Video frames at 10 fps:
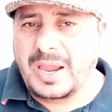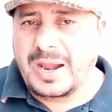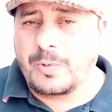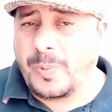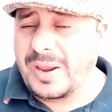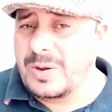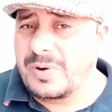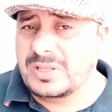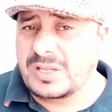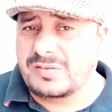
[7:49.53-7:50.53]
And
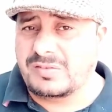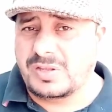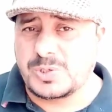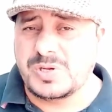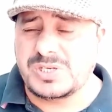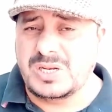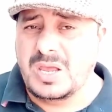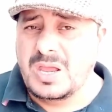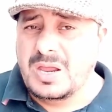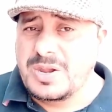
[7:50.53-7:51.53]
whenever there is a situation
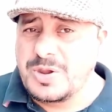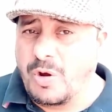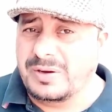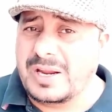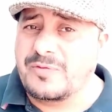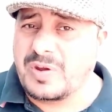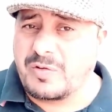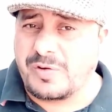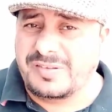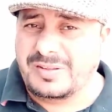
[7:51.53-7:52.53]
not in
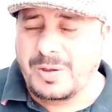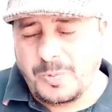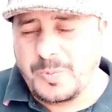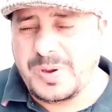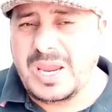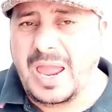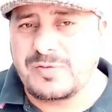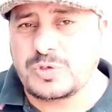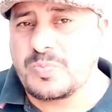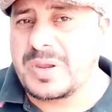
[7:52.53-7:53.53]
favor of us, we
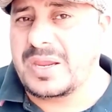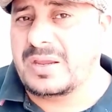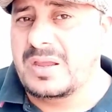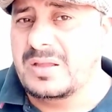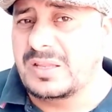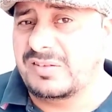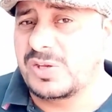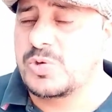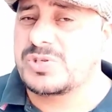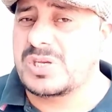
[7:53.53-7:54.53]
have to make the
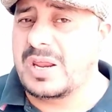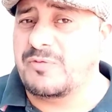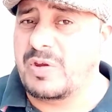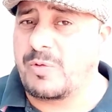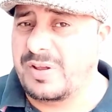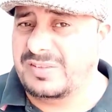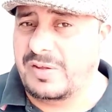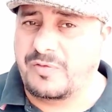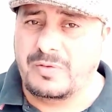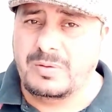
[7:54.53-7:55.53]
situation in favor of
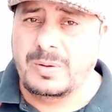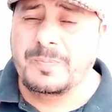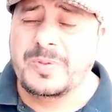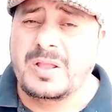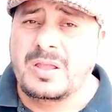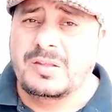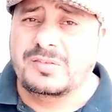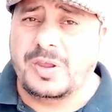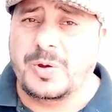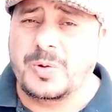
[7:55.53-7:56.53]
ourselves.
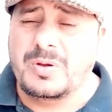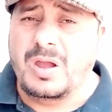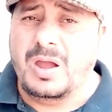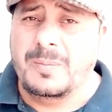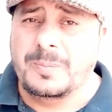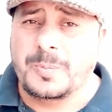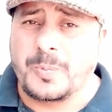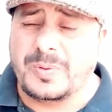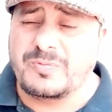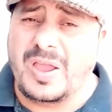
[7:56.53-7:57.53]
So
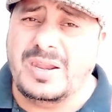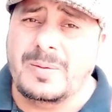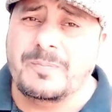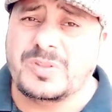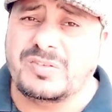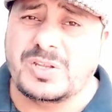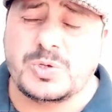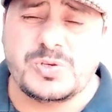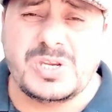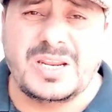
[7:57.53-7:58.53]
when the
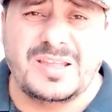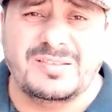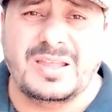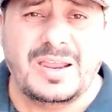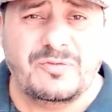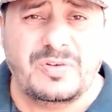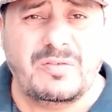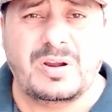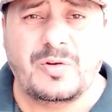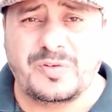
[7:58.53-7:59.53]
situation is in
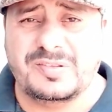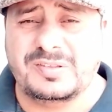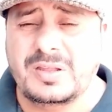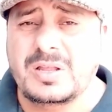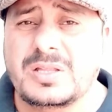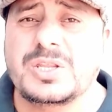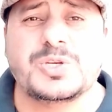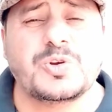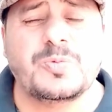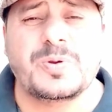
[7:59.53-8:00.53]
favor of us, there
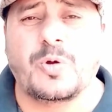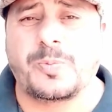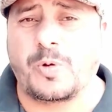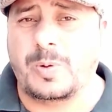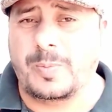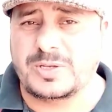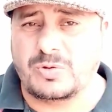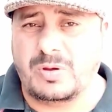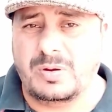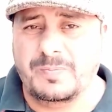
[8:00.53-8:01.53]
should be no problem at
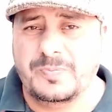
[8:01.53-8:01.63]
all.